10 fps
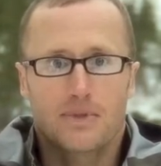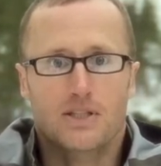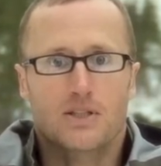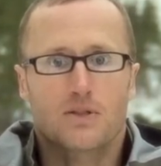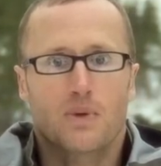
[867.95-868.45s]

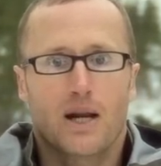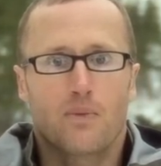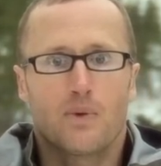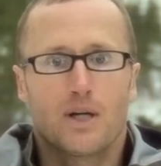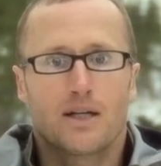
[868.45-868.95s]
this is what I
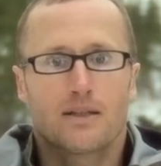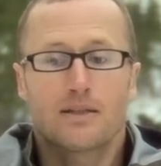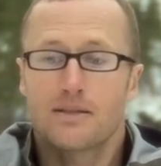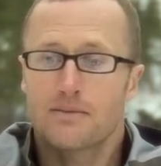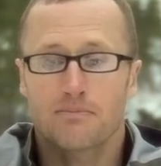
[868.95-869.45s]
want,
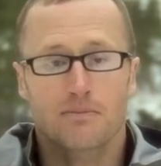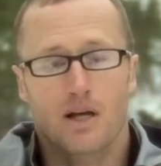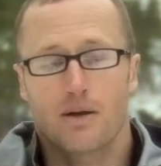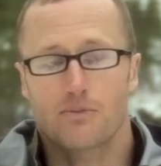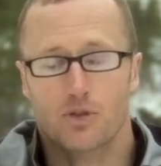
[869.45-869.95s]

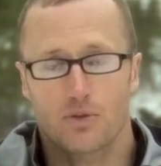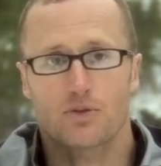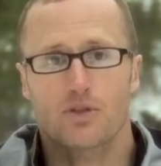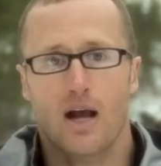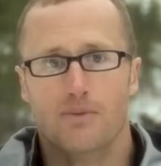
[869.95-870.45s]
I'm sure
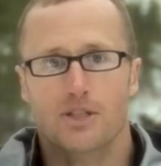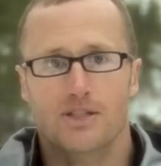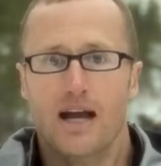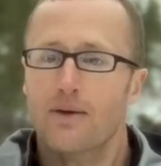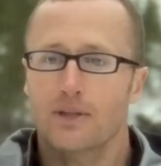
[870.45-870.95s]
there's
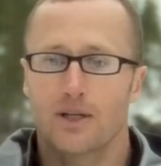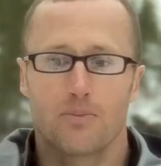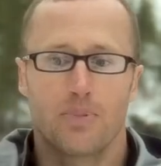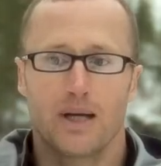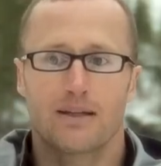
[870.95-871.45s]
options out there,
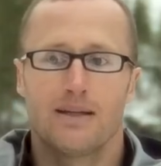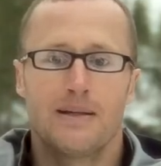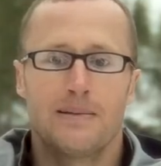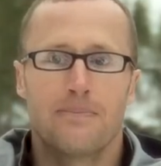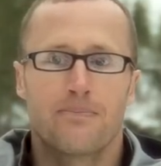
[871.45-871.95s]
but
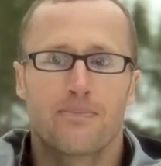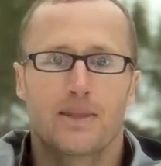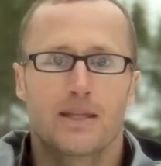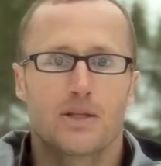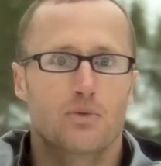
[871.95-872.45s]

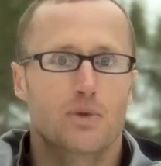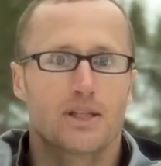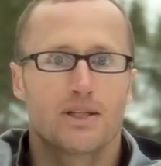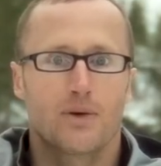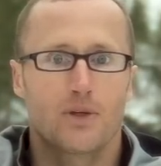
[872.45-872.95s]
you
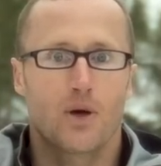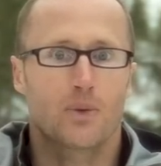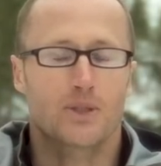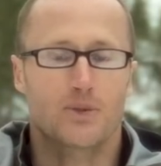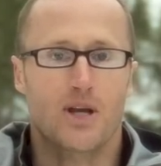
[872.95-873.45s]
really don't know
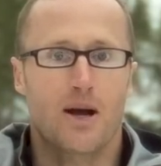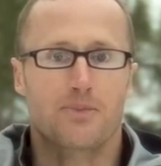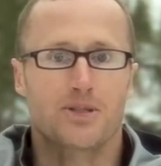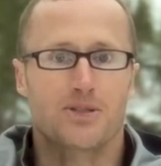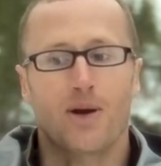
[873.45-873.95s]
what those
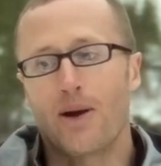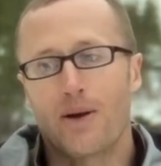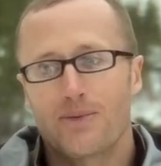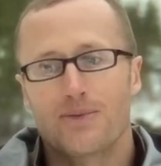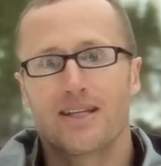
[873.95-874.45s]
options are
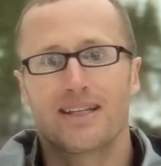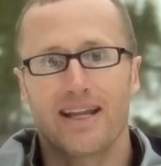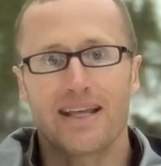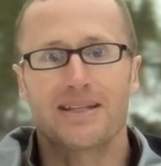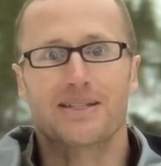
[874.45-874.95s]
other than,
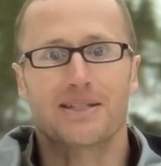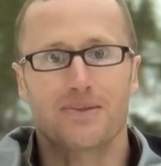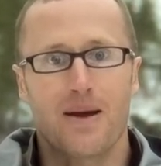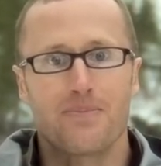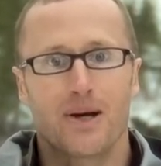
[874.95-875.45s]
hey, this
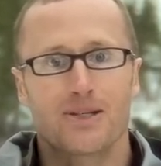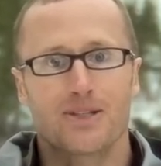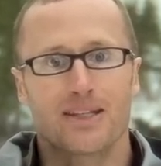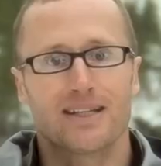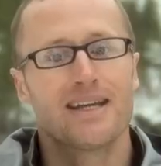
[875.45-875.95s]
is my
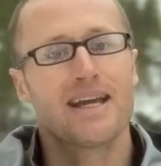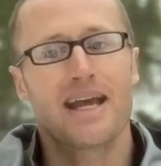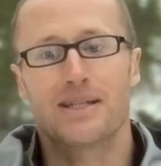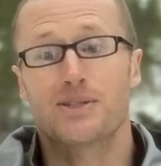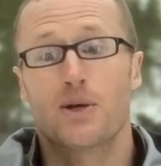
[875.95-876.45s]
budget.
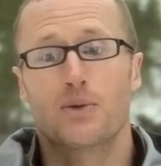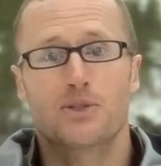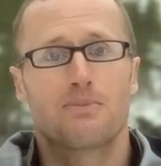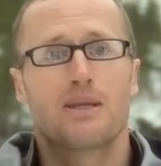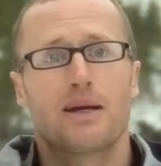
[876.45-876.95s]
And so
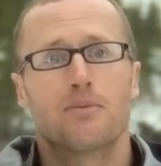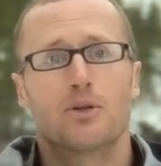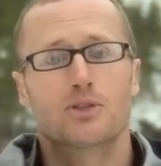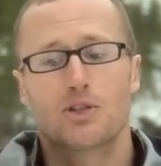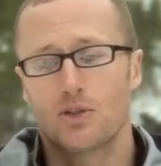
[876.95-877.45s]
to be
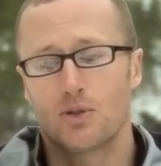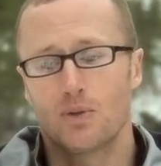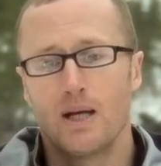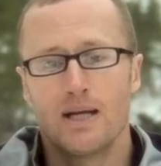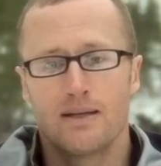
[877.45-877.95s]
able
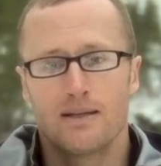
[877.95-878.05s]
to